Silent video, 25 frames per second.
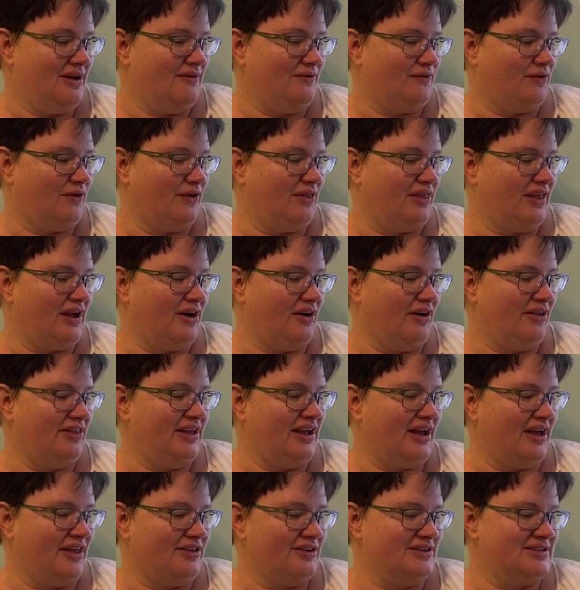for there on
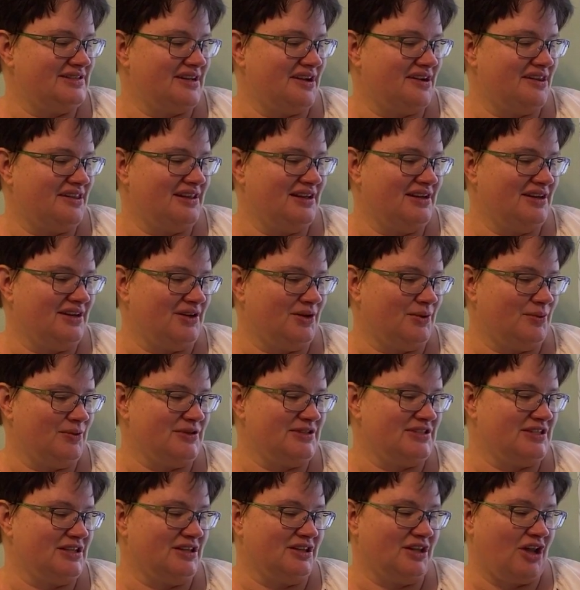the other side of the hill
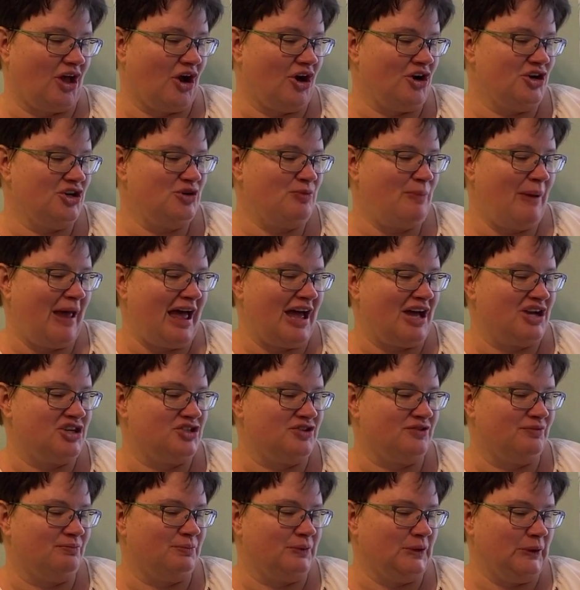was a large patch
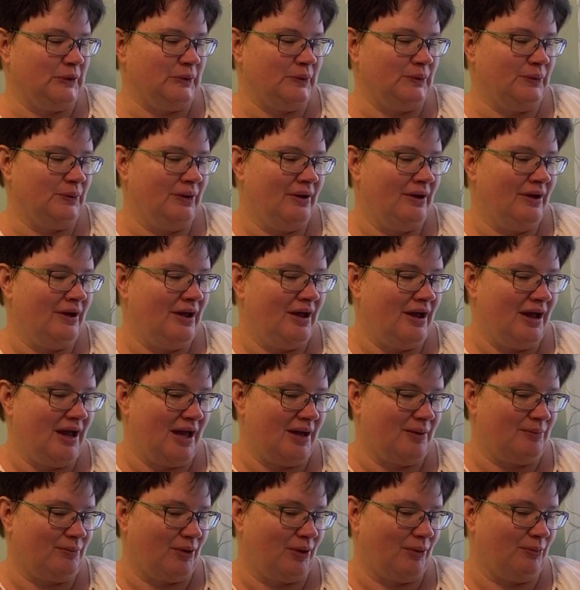of blue
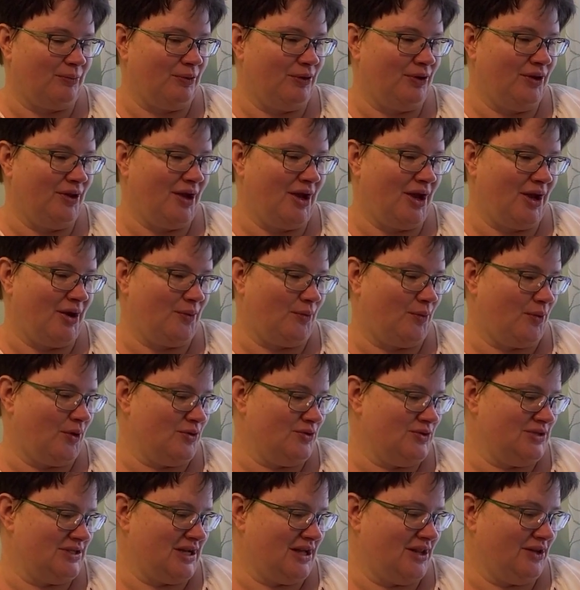and purple and
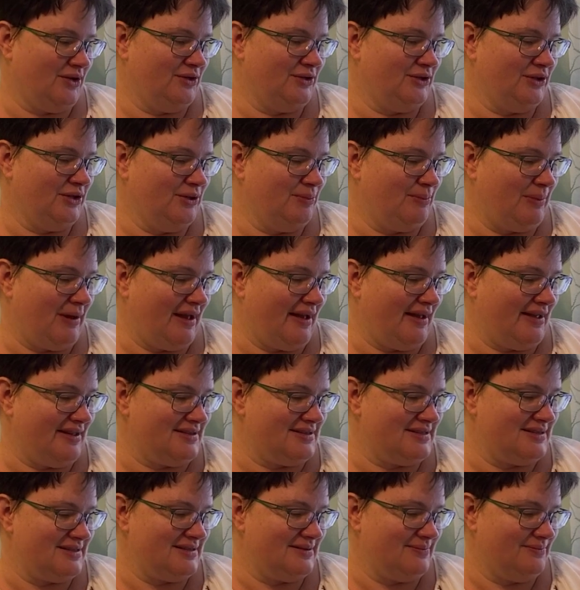rose-colored
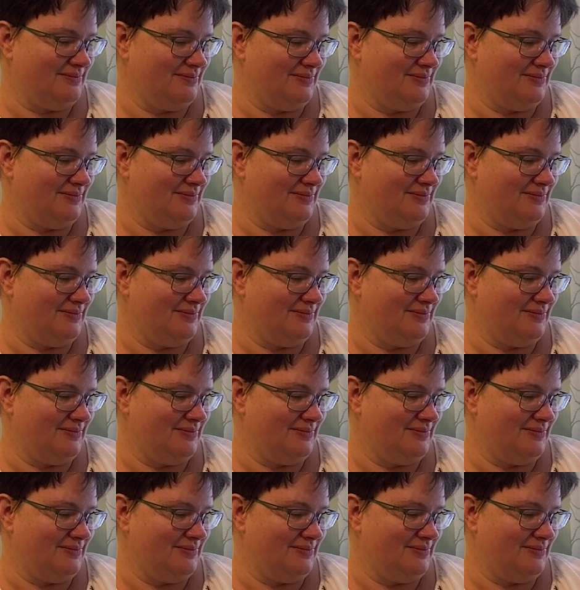lupines.